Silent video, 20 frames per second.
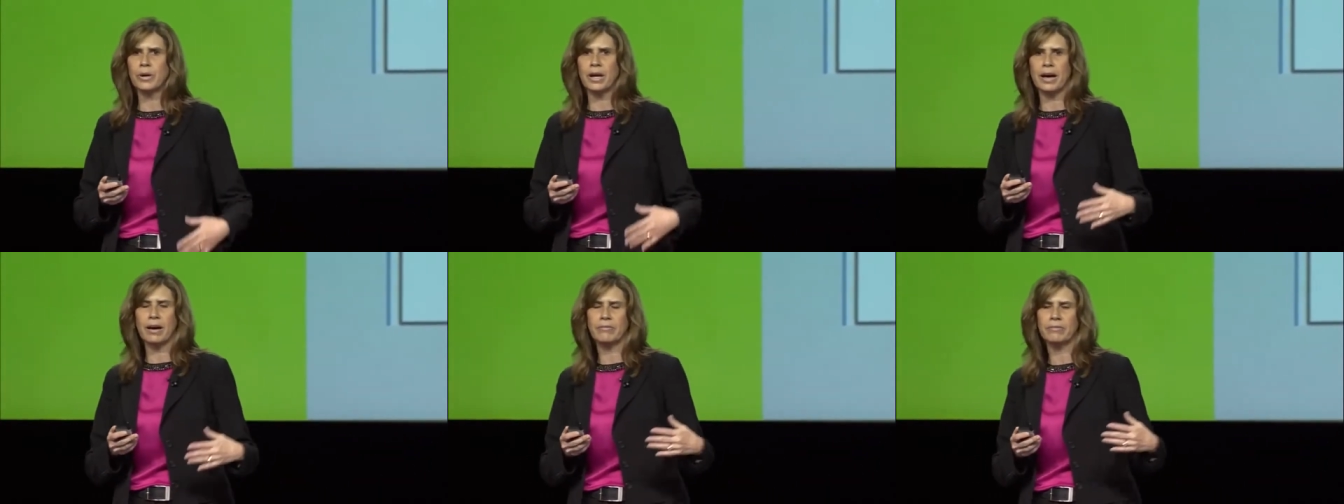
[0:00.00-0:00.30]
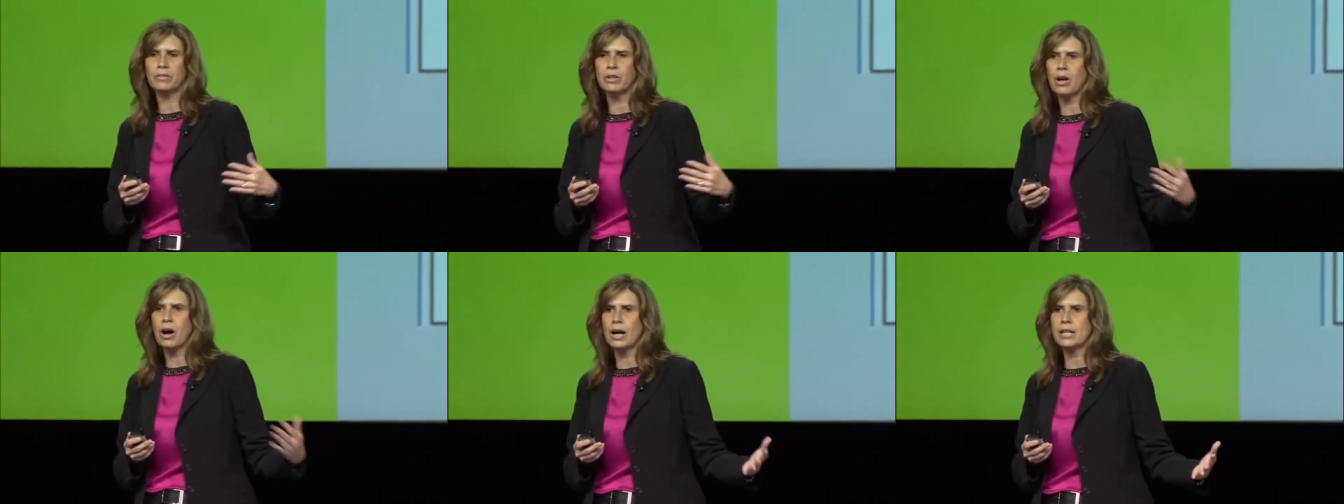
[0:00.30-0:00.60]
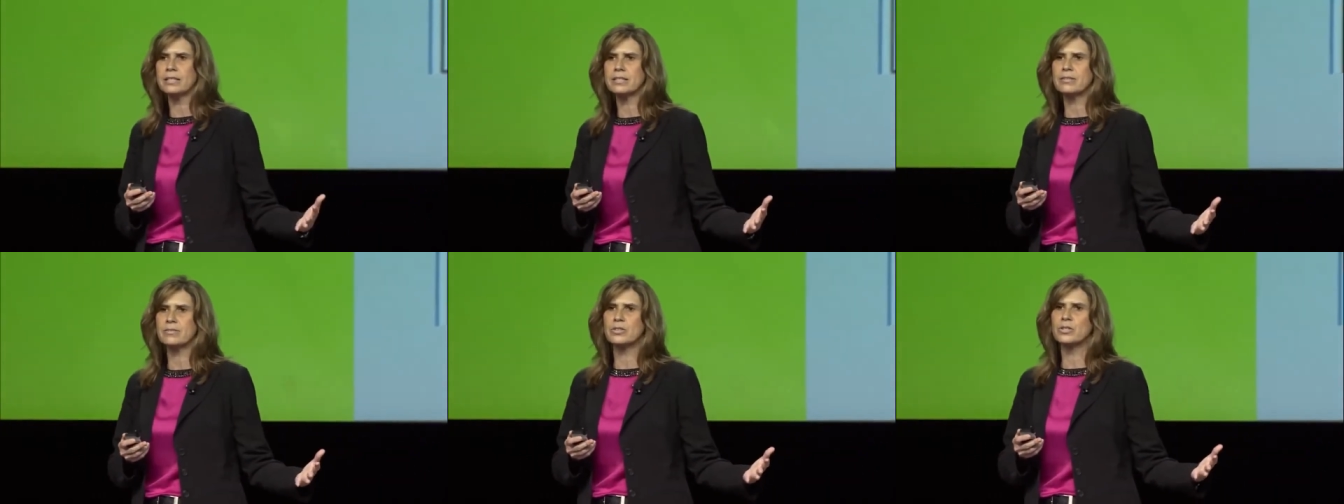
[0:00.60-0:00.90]
We have
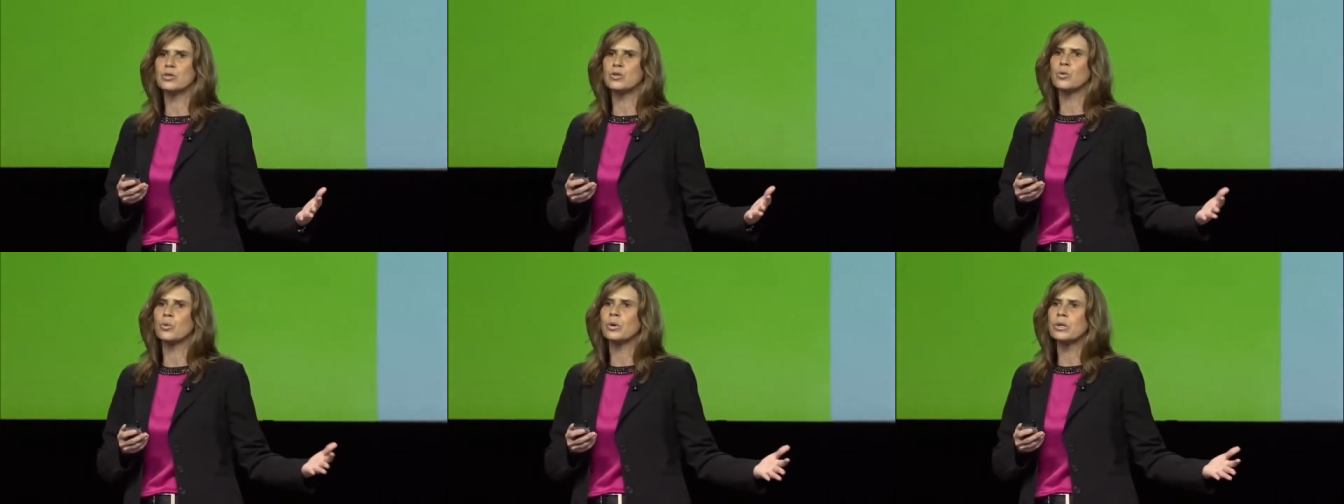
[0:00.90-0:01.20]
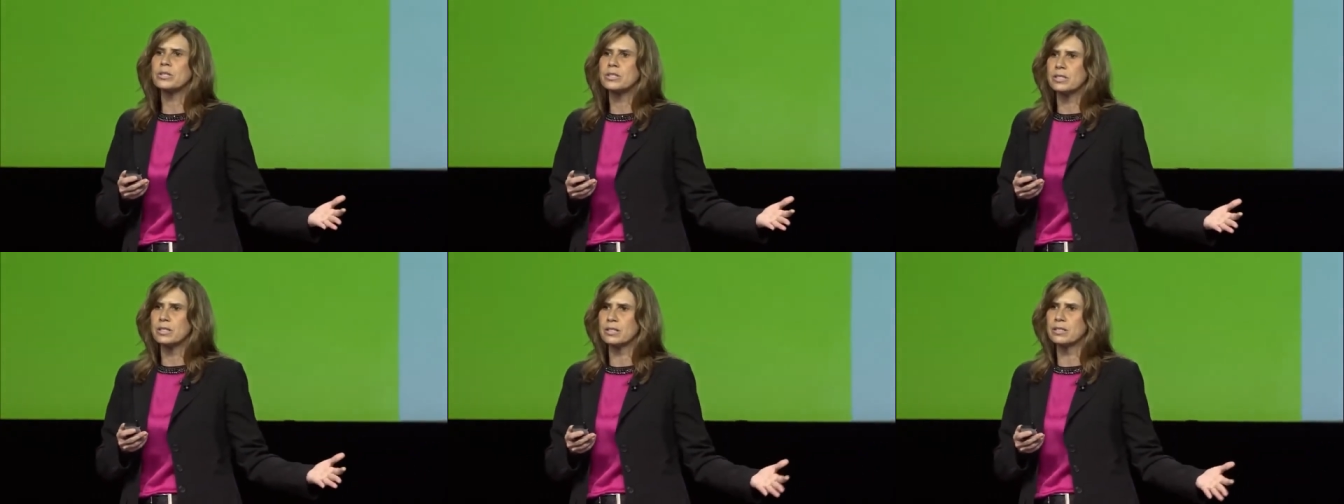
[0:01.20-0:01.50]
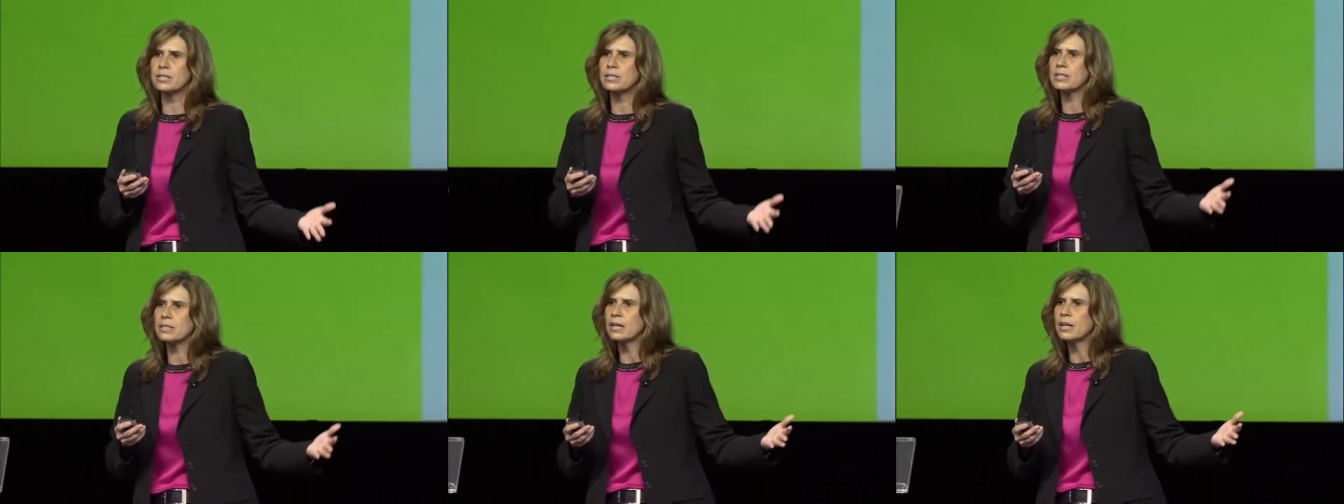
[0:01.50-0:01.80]
lots of
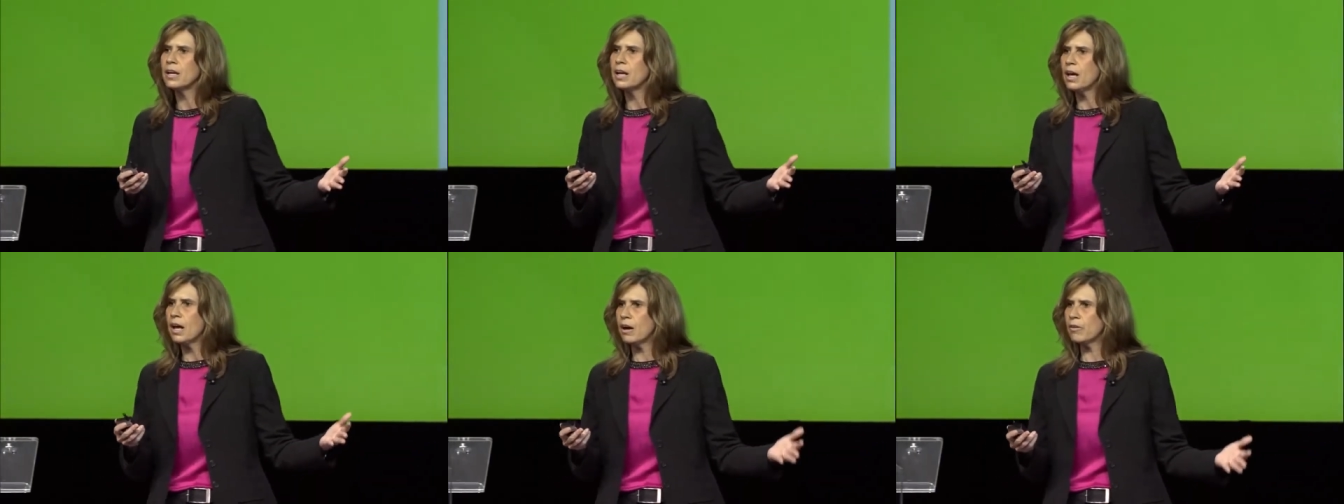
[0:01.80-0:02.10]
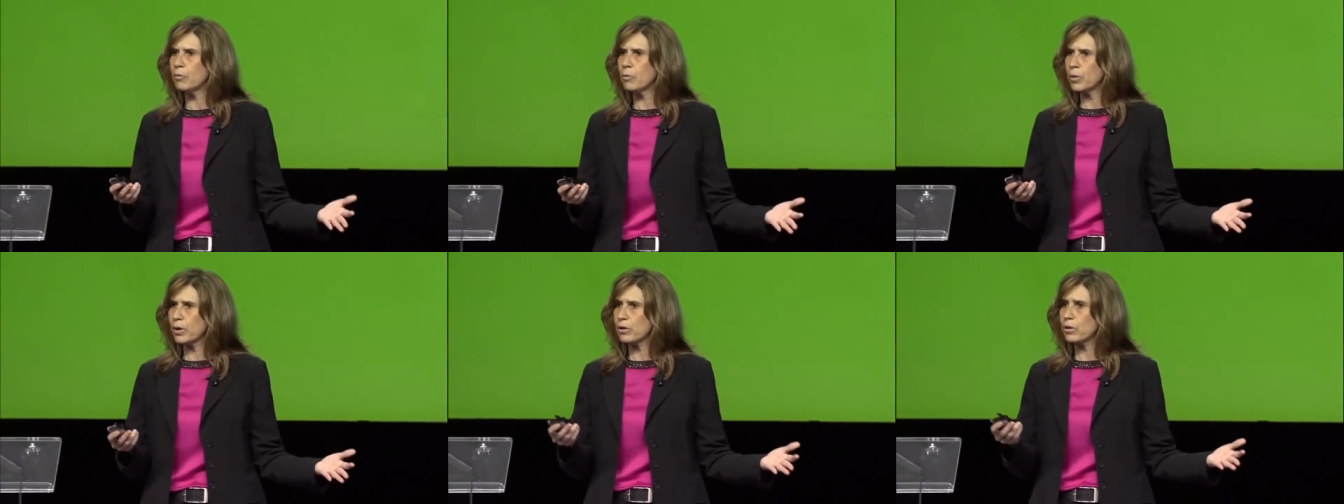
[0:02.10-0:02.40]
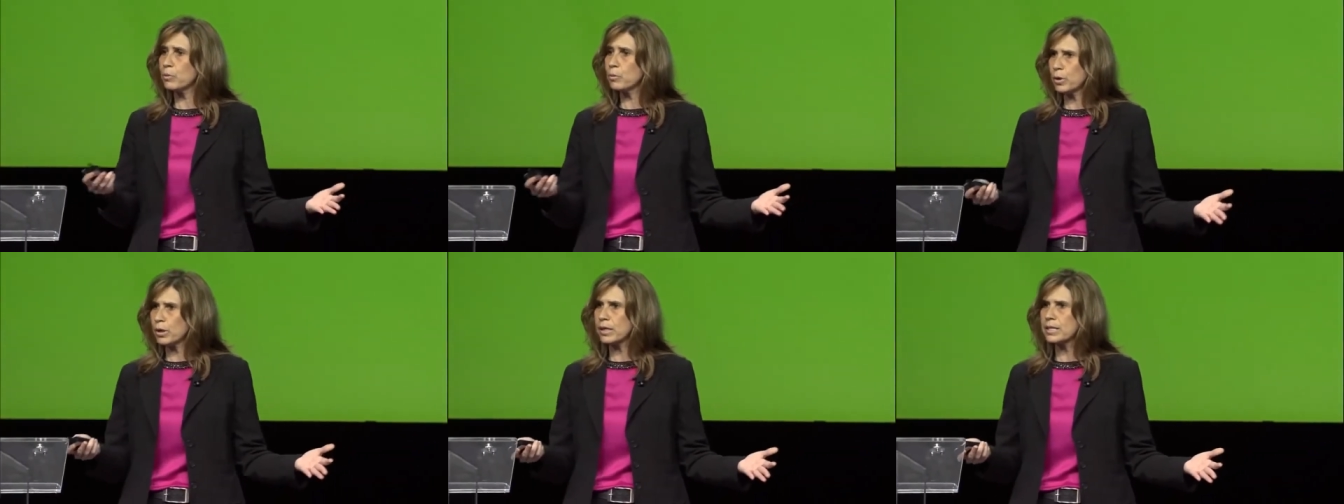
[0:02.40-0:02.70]
sources of where
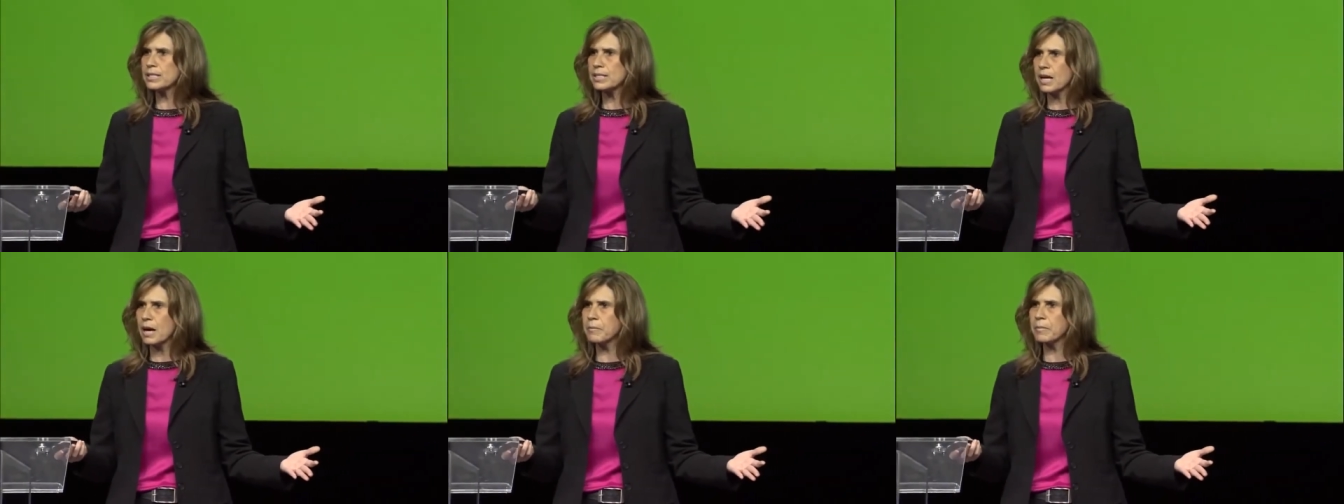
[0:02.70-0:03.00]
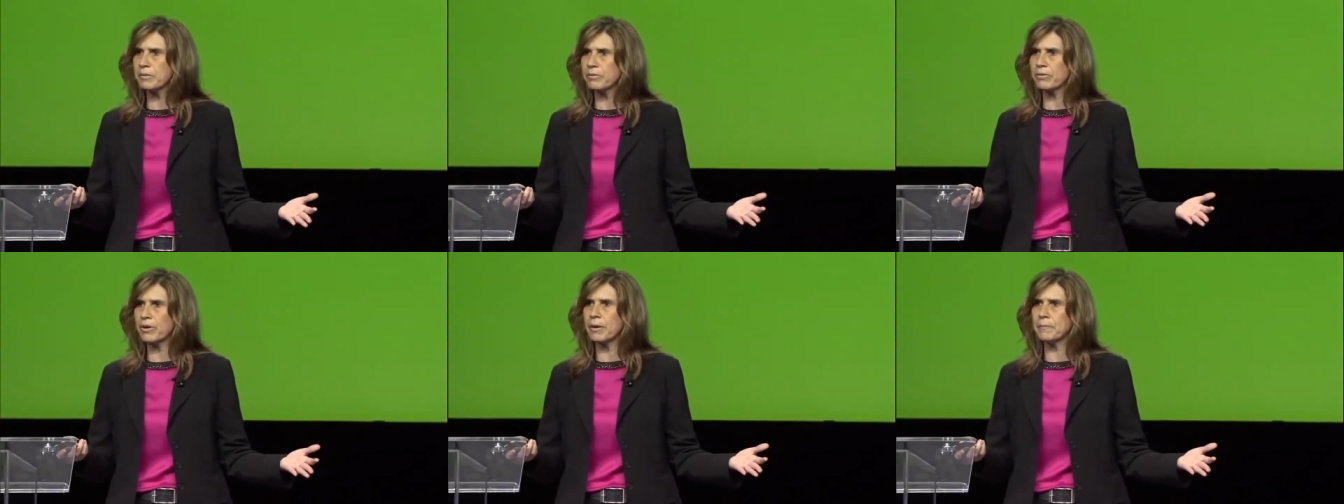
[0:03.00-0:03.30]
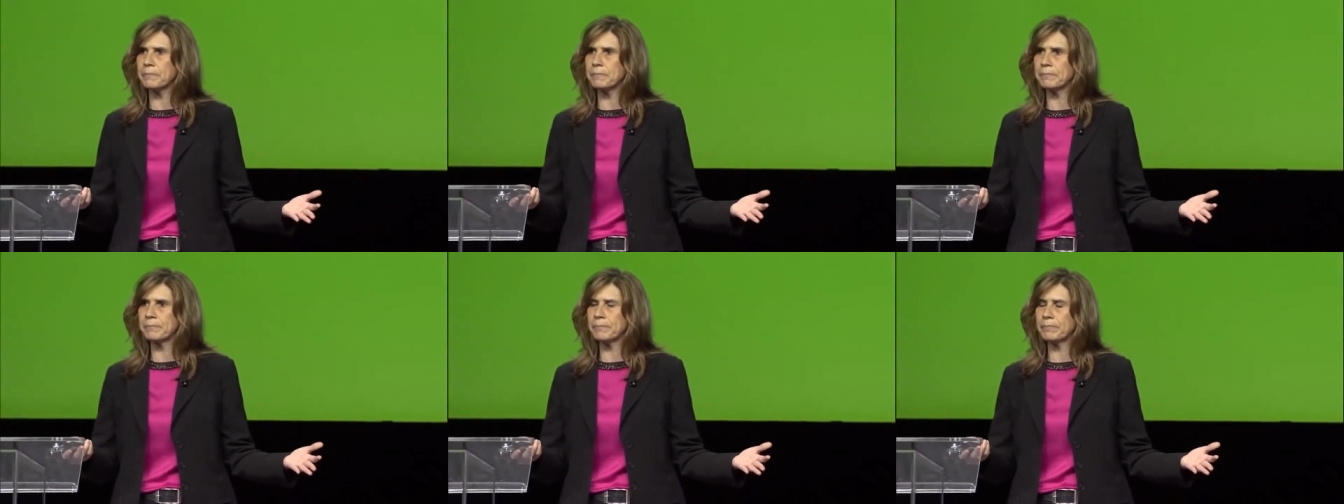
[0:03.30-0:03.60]
the work is coming from.